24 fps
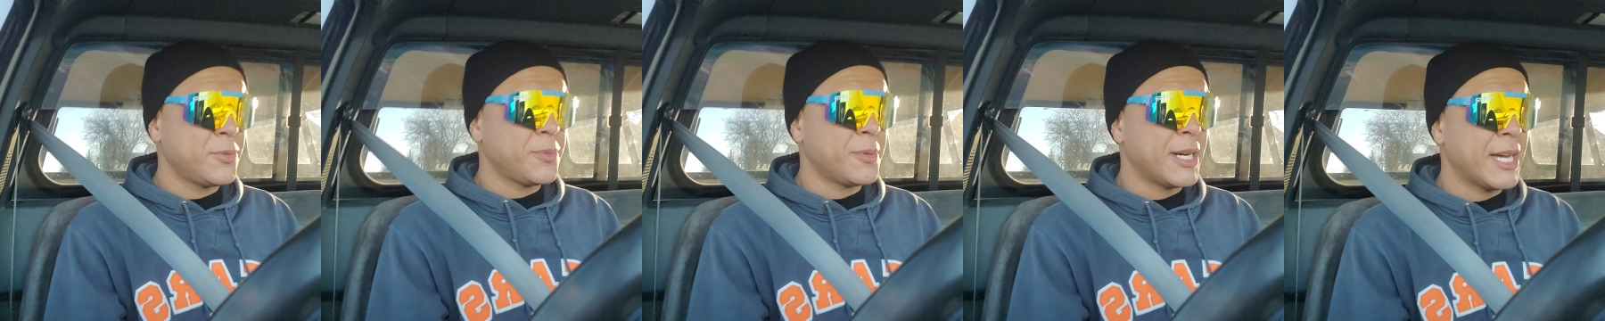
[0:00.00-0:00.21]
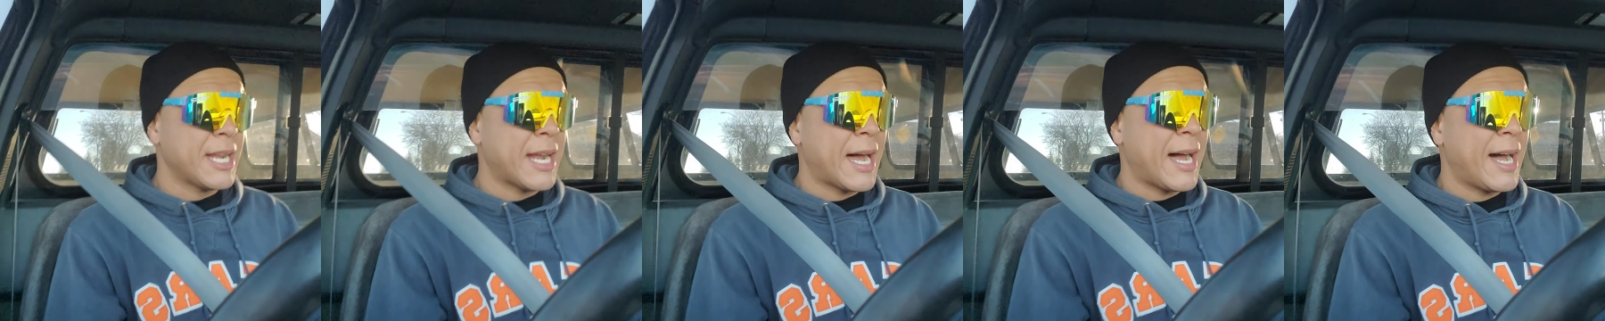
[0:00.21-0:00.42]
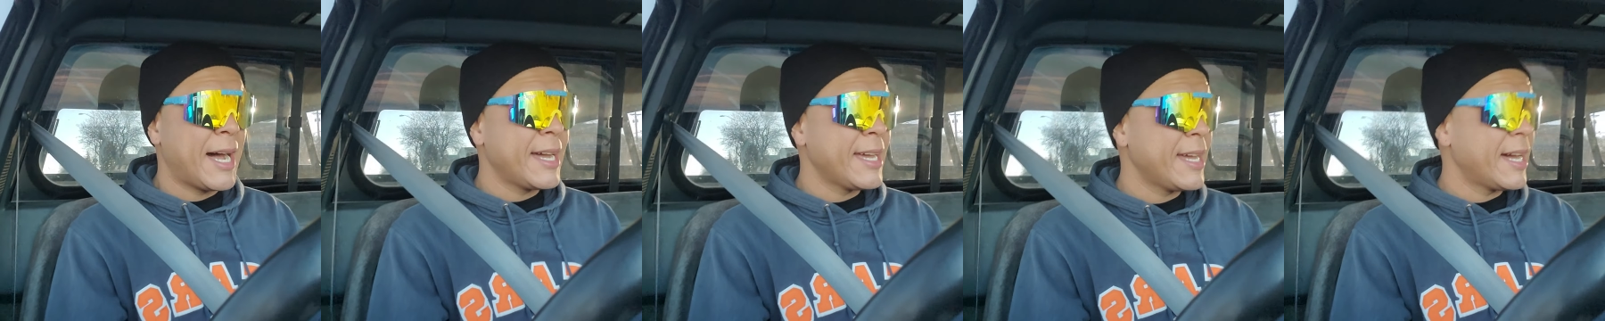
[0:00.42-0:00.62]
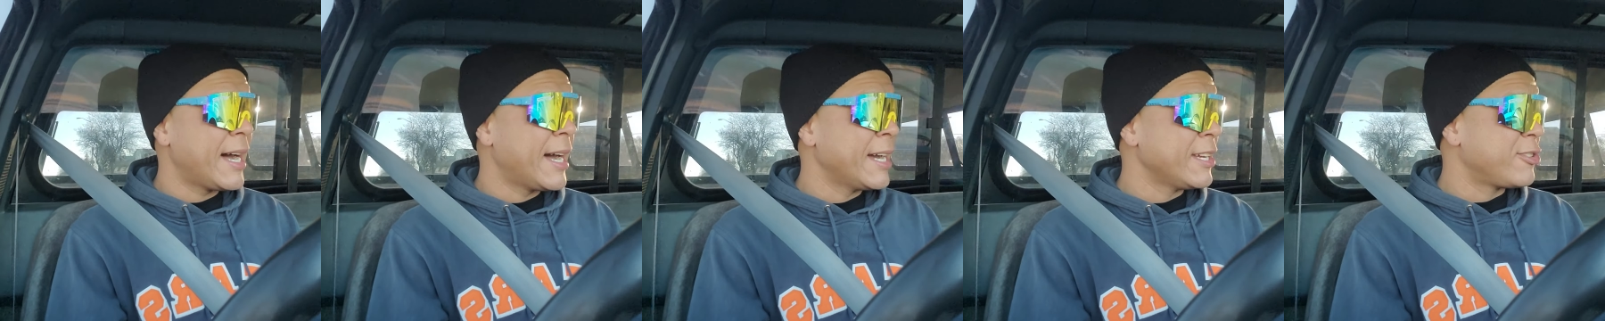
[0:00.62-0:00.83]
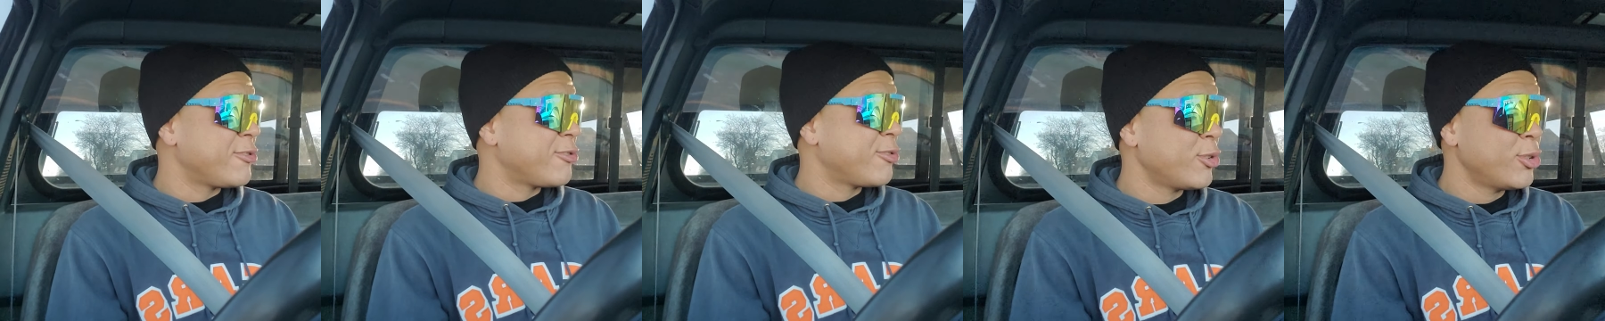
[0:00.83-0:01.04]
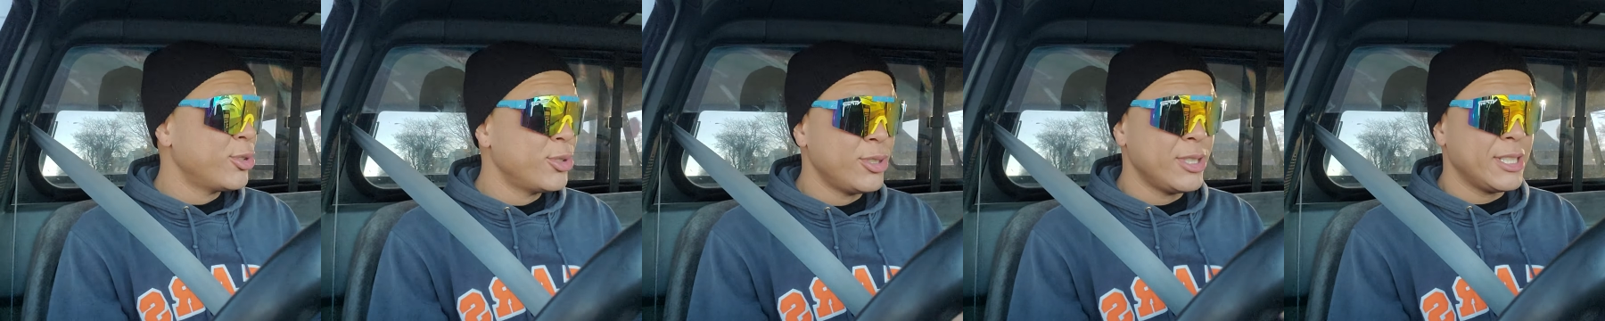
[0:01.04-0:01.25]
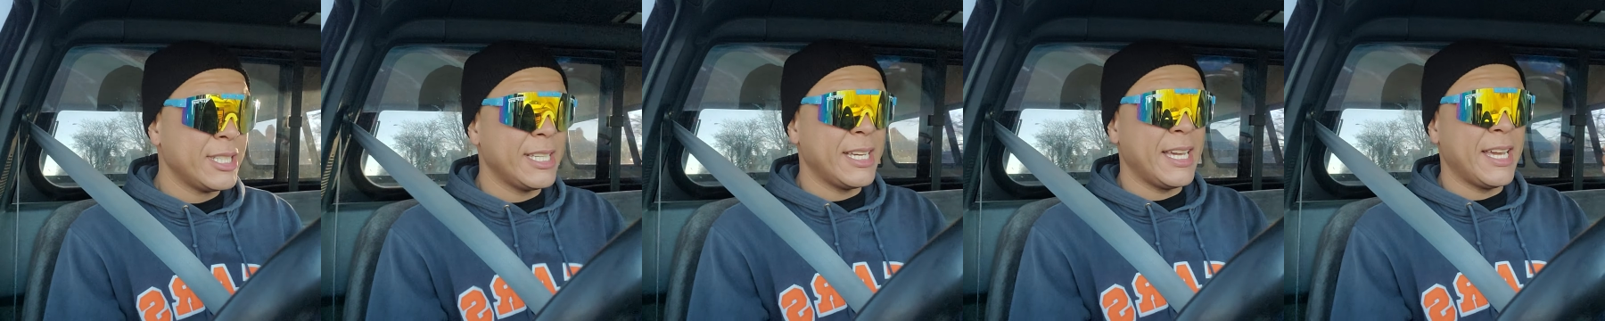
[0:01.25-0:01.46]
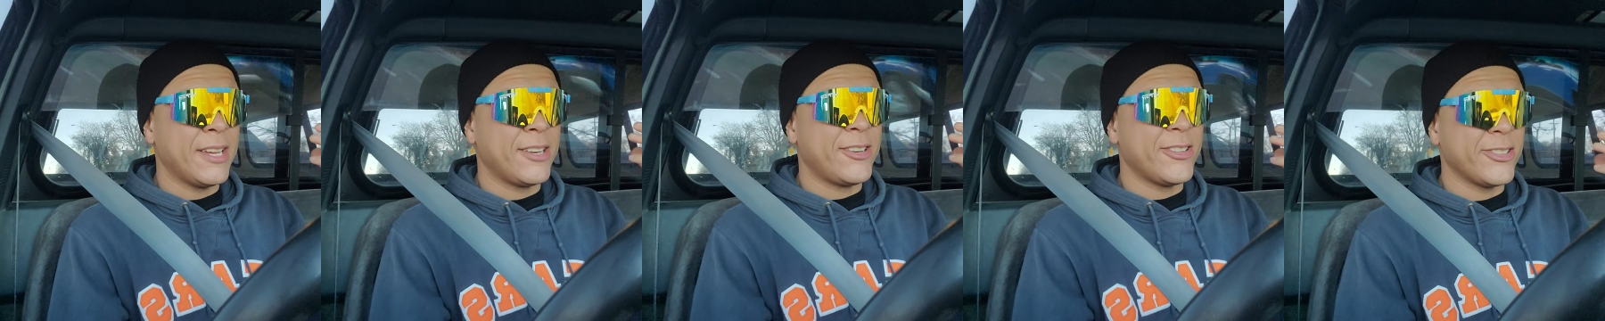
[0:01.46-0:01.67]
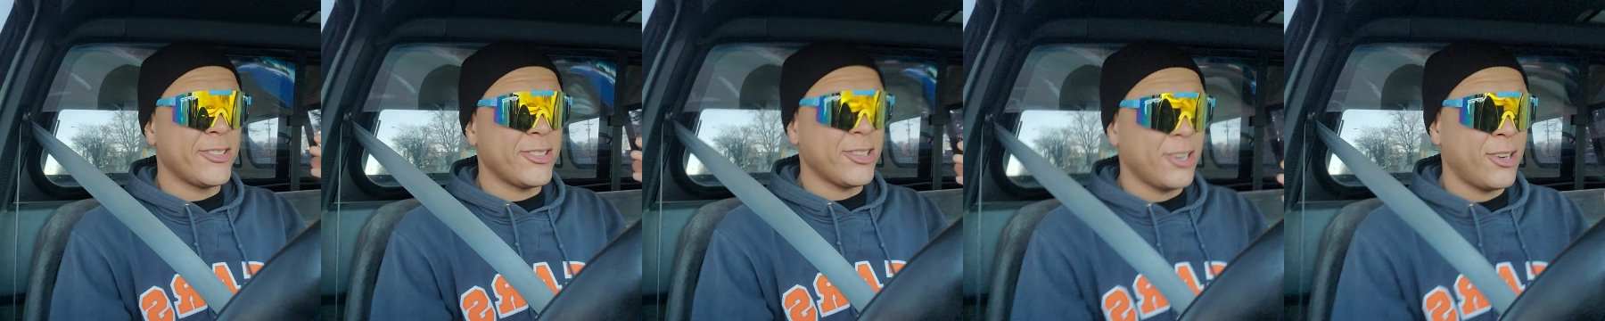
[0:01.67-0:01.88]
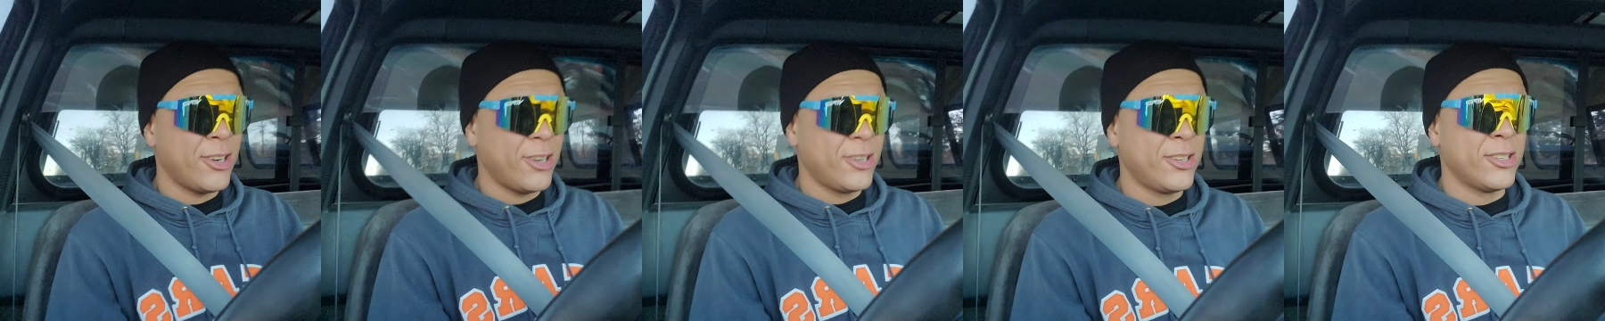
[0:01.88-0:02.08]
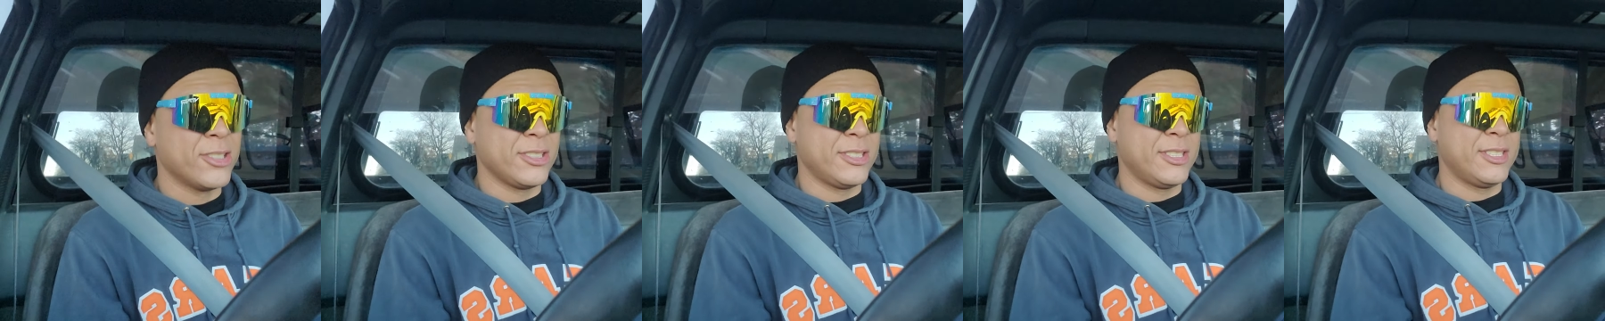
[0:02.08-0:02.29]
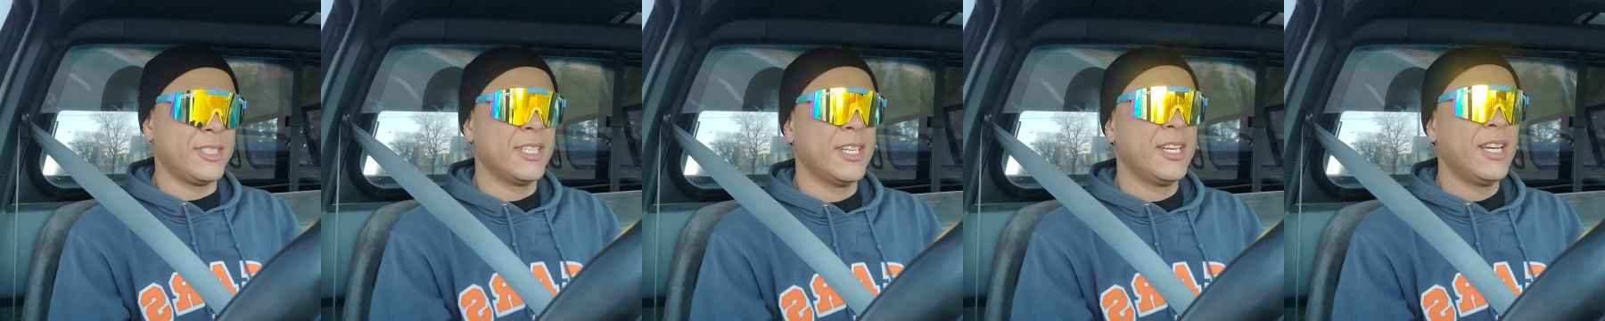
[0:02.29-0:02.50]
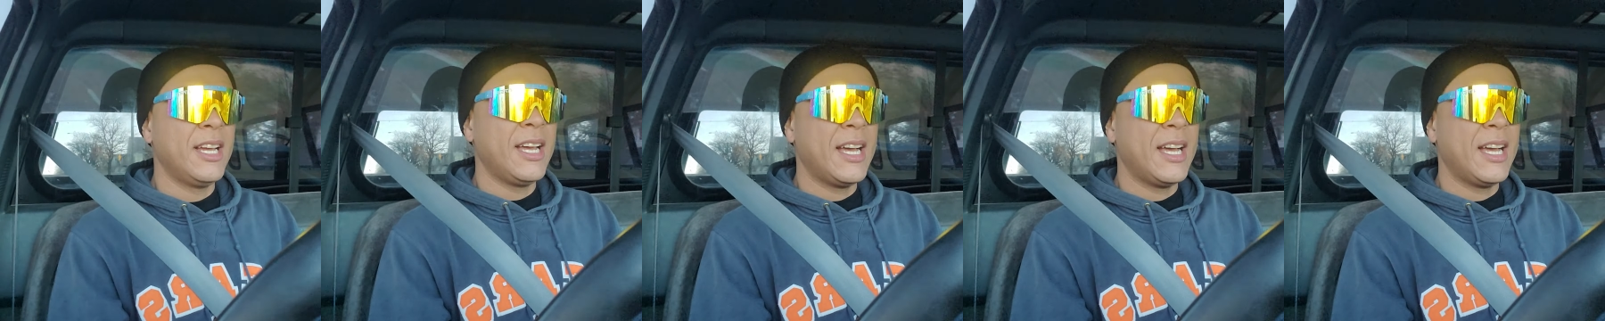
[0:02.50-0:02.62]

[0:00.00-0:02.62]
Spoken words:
but I truly, it just hurts.